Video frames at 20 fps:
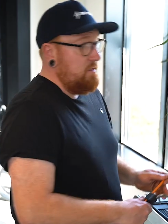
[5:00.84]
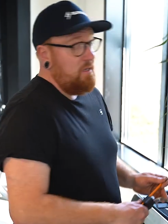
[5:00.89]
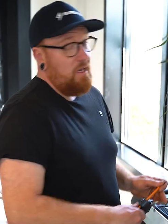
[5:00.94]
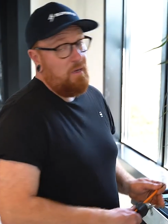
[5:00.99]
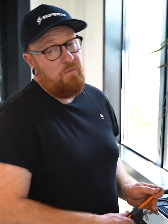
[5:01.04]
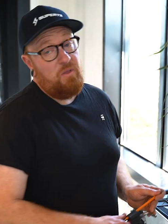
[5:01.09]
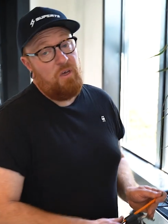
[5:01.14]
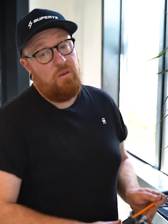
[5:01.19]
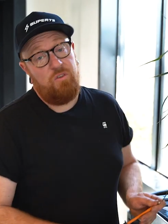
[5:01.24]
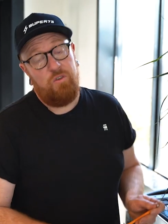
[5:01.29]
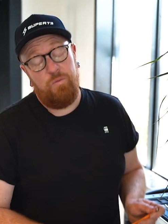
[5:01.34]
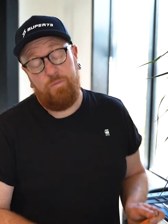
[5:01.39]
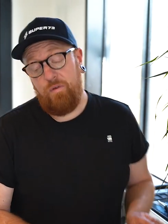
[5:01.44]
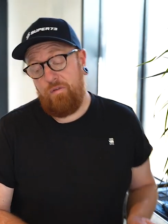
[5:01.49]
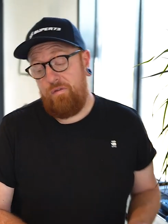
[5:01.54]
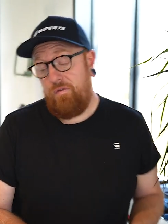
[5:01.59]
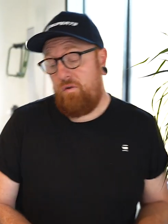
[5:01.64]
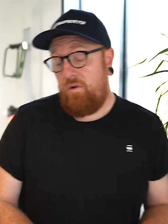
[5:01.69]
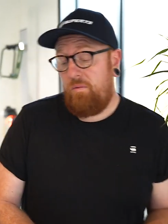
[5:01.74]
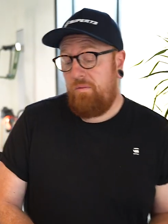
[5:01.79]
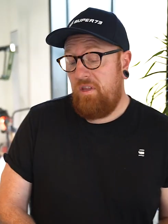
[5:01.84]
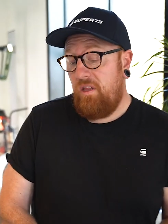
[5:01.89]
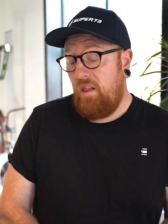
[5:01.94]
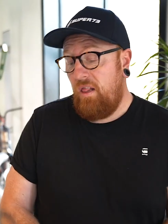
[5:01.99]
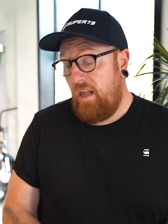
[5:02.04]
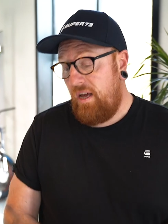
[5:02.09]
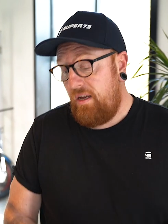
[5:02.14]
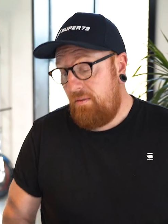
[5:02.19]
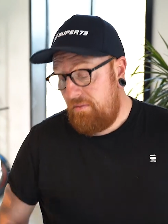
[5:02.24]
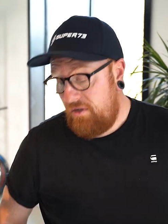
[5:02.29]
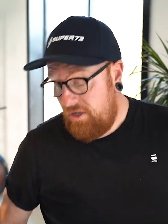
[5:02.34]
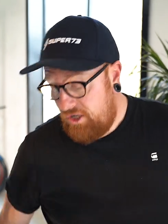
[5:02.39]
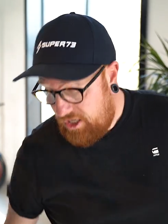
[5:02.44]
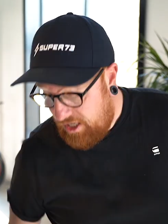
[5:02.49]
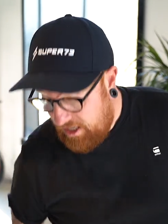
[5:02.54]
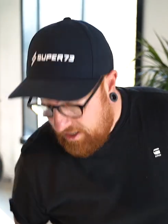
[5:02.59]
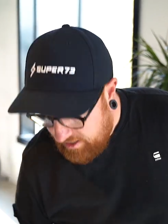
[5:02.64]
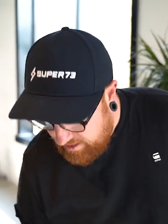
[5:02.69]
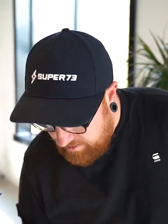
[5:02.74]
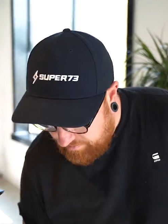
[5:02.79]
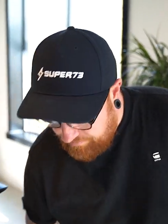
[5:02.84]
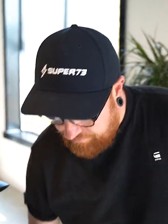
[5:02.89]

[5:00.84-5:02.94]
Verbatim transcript: Time now to perform an alignment check,